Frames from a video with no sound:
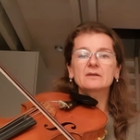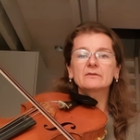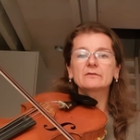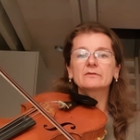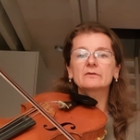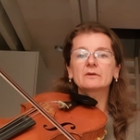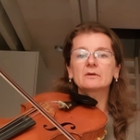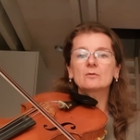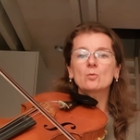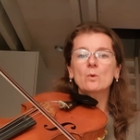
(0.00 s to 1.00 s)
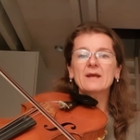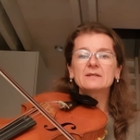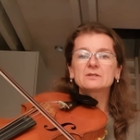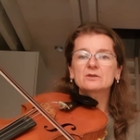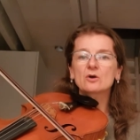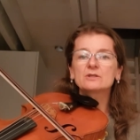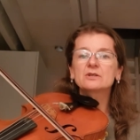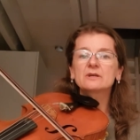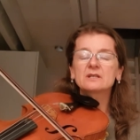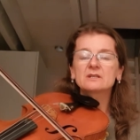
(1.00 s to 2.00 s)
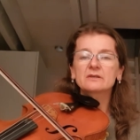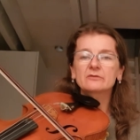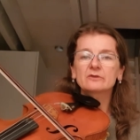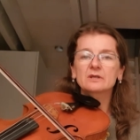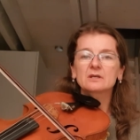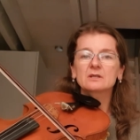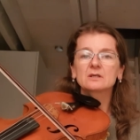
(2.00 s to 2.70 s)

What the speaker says: is weight on your index finger.